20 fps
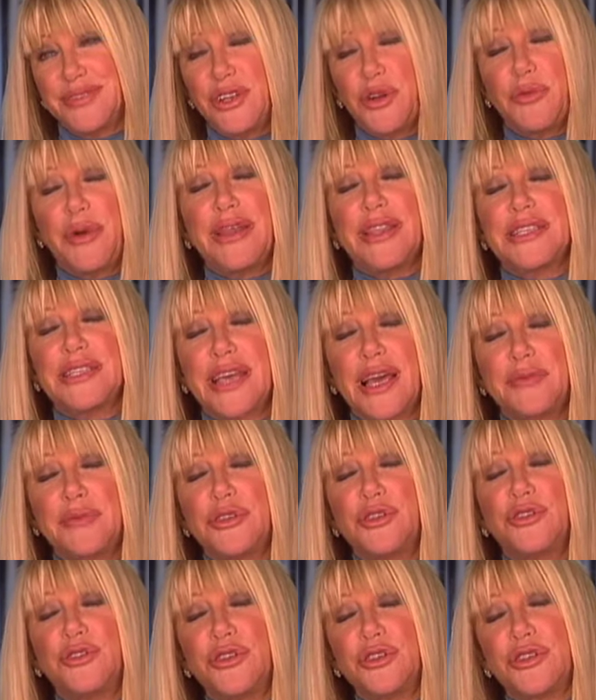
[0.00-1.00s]
You know, by the time
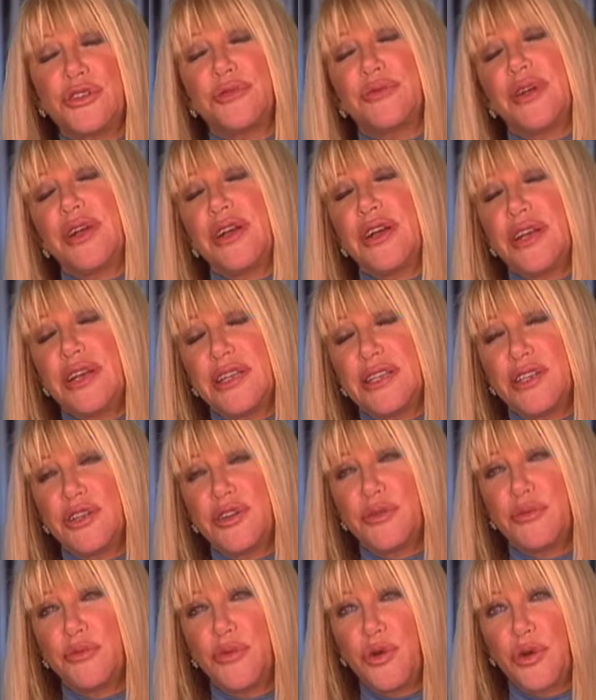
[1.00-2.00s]
you do your
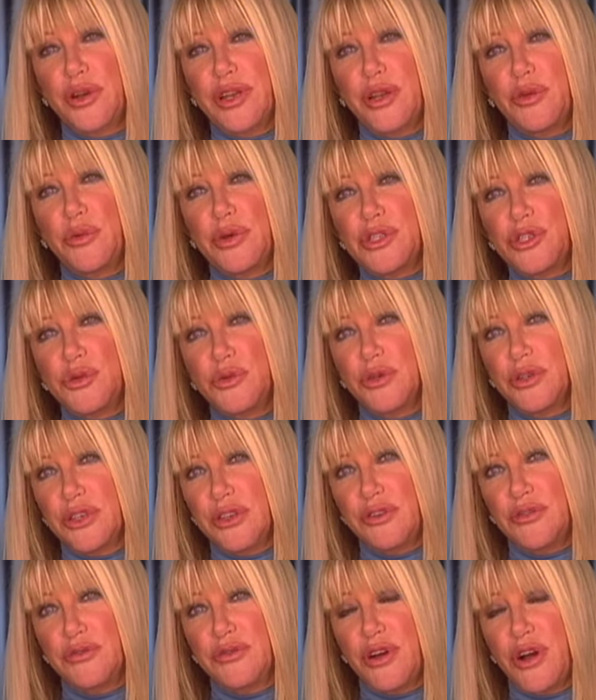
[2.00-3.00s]
your morning ritual,
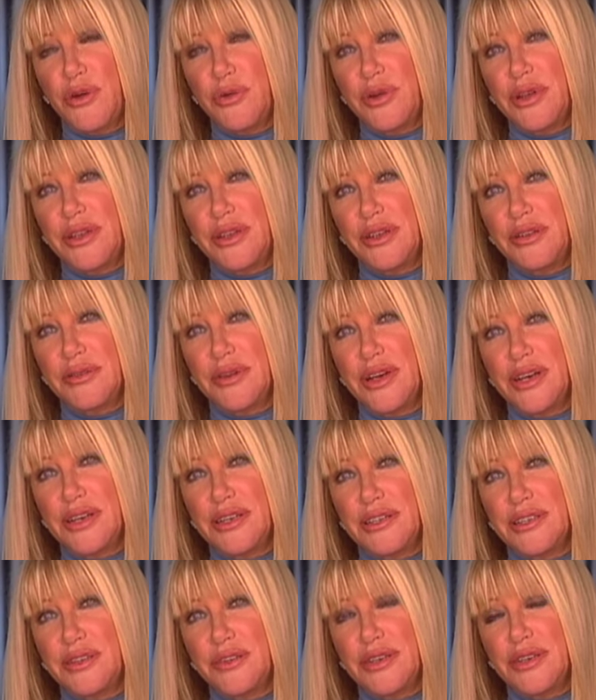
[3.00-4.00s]
you've already
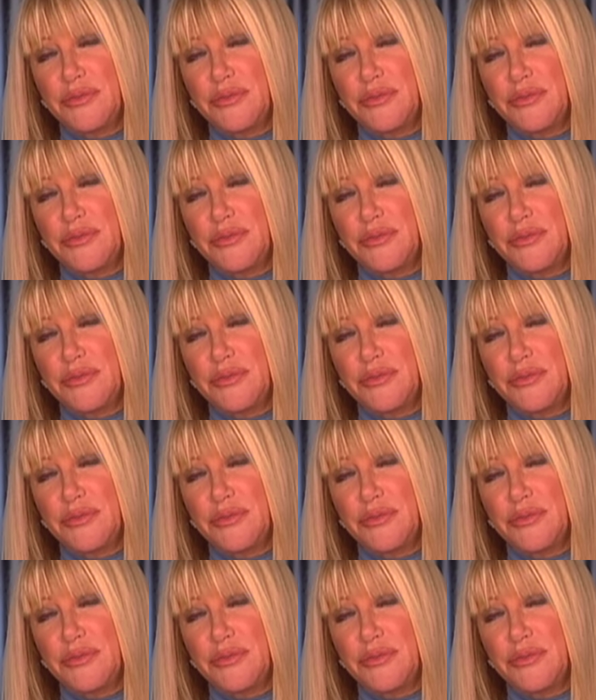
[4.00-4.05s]
uh,